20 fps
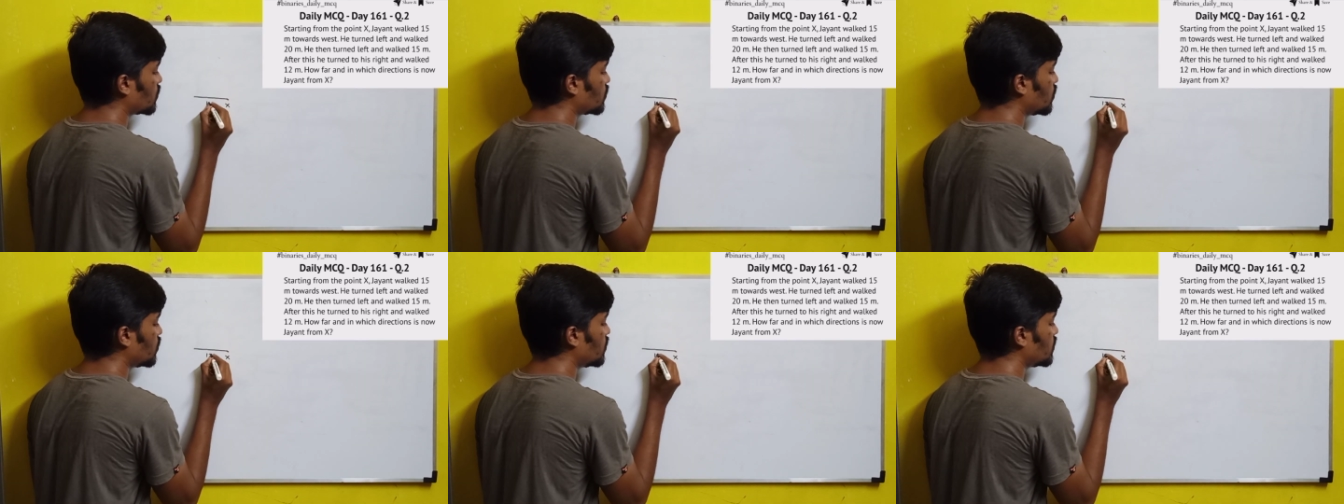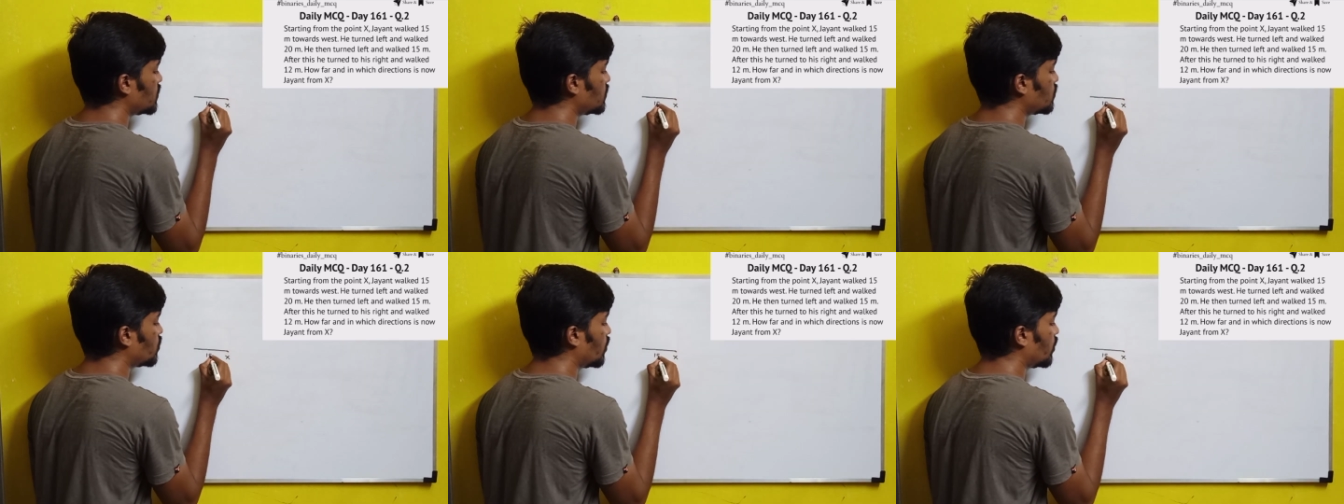So this
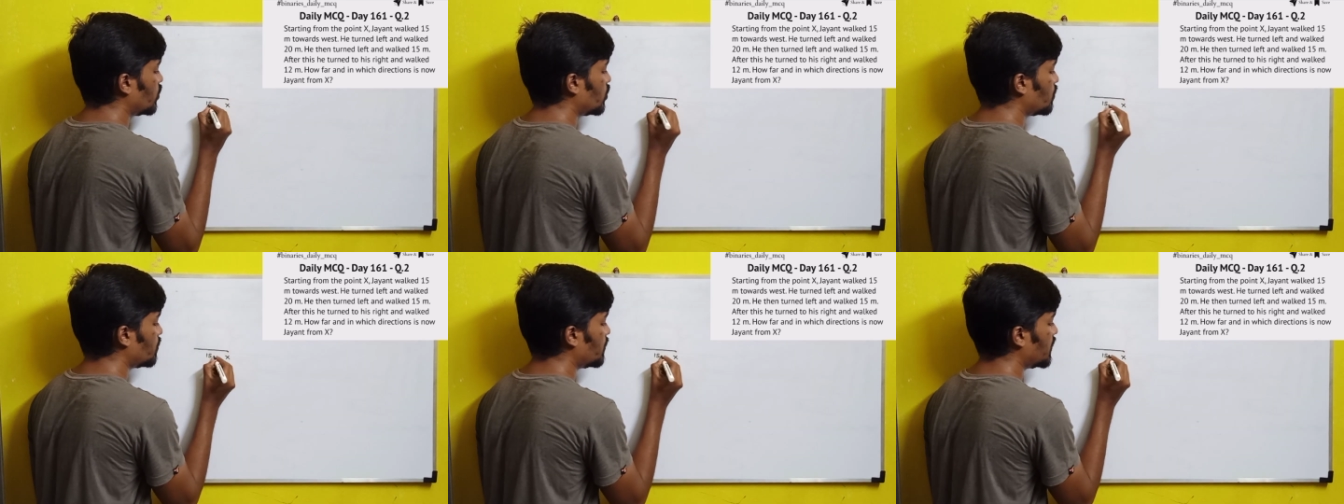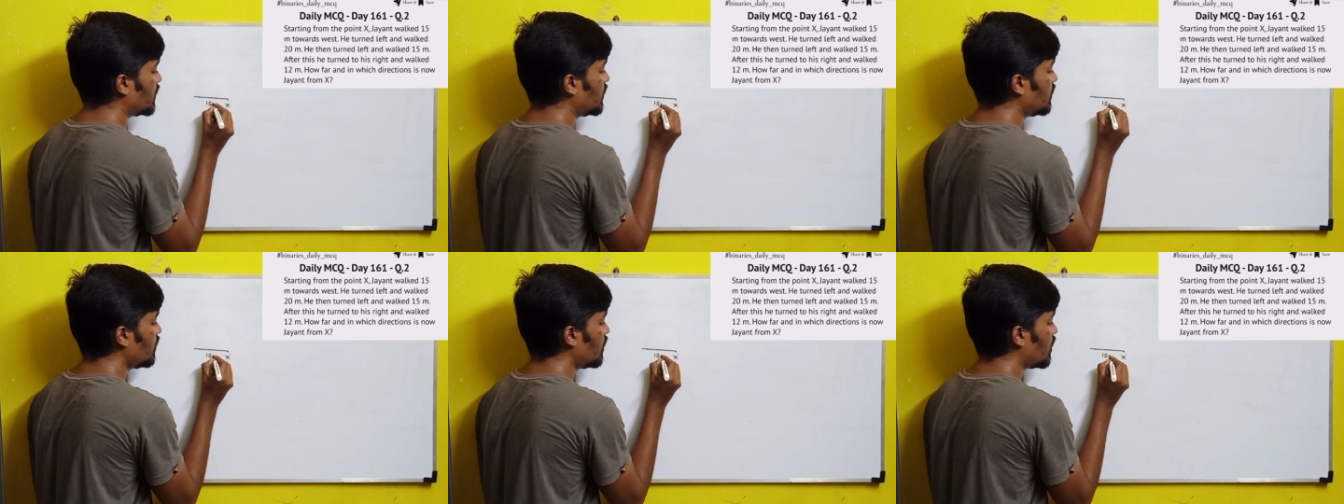is going to
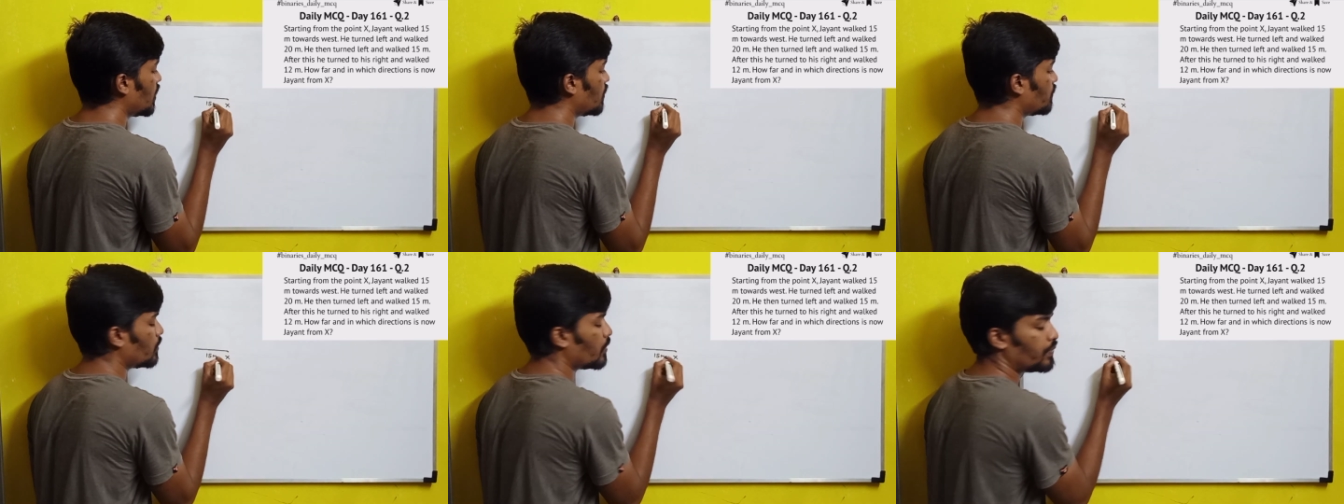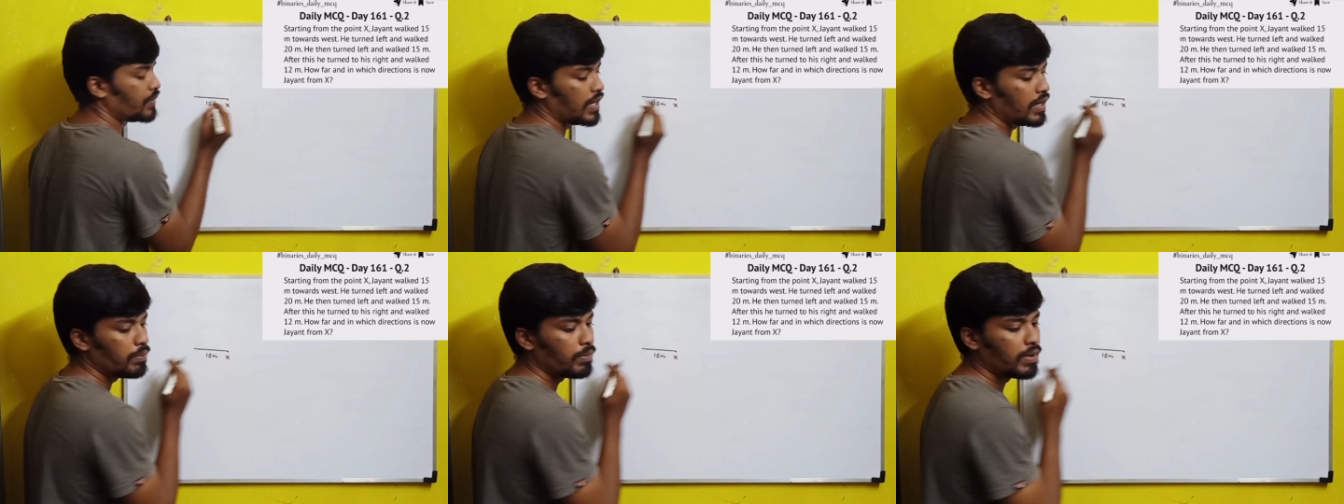be the
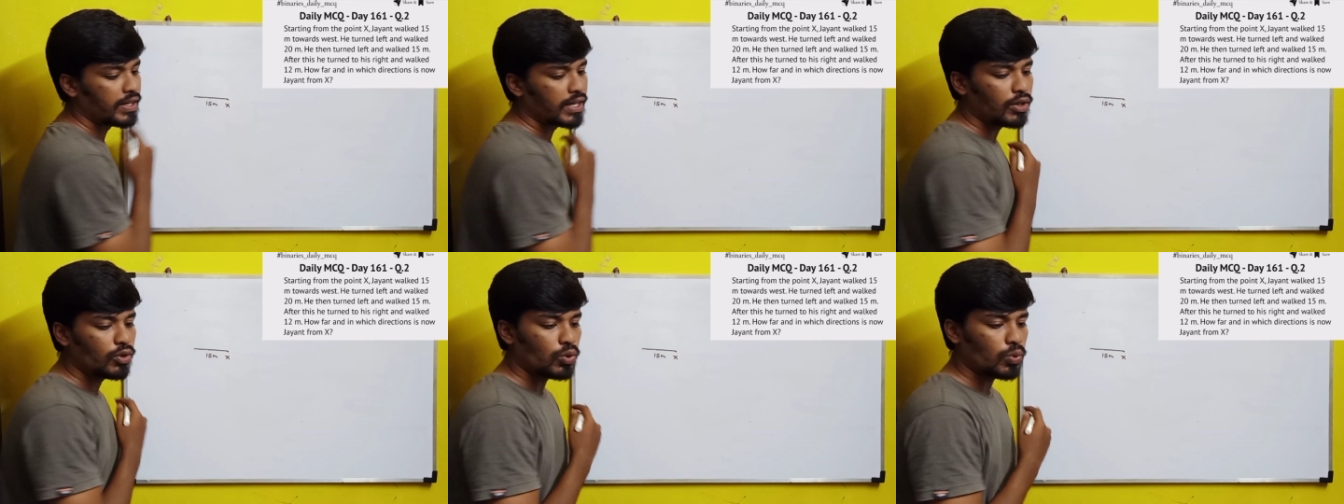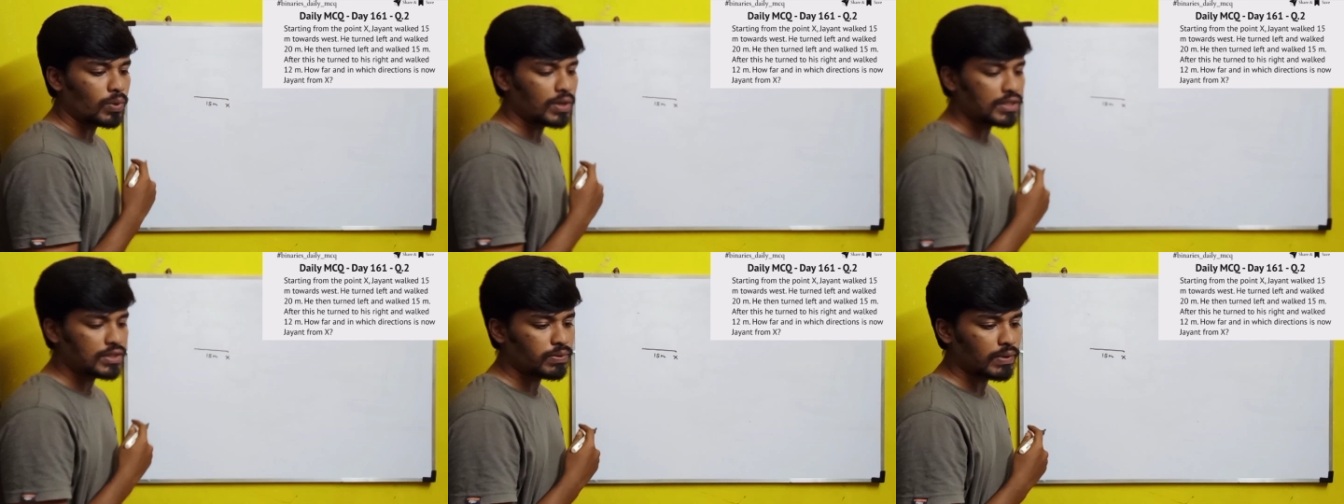15 meter
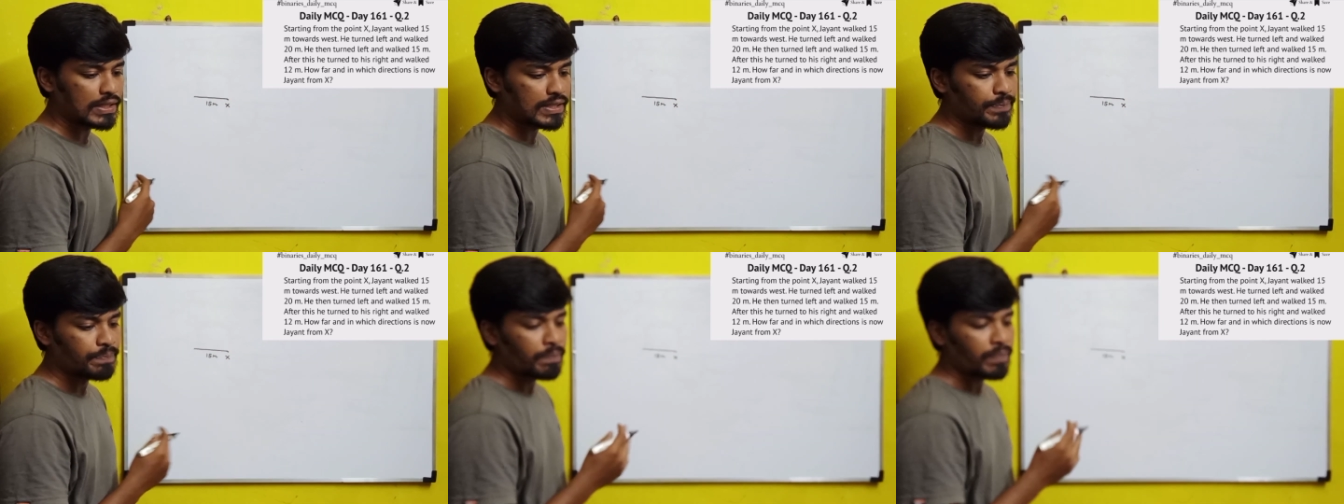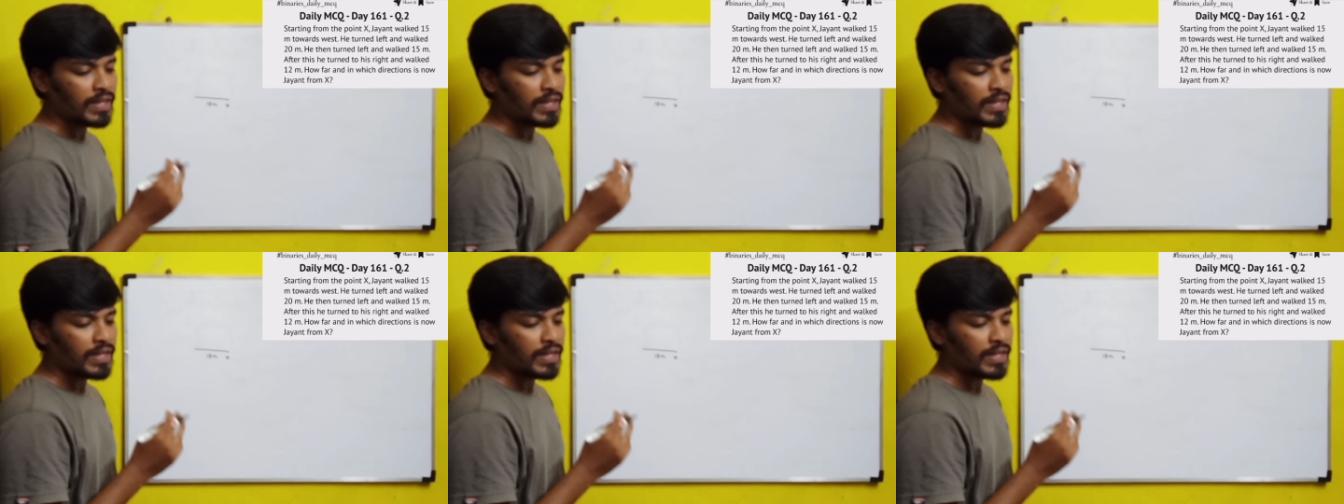towards west.